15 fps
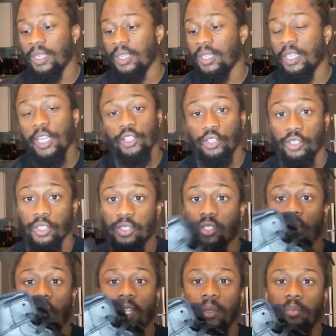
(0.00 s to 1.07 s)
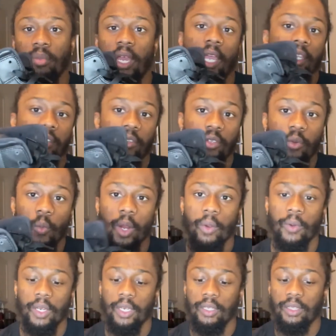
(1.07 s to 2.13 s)
it's just a solid black. You can wear it
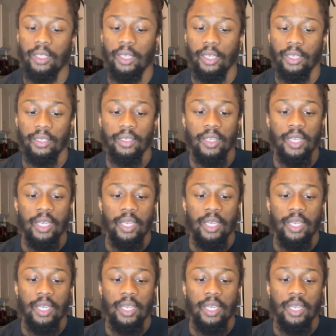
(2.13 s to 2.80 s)
with anything.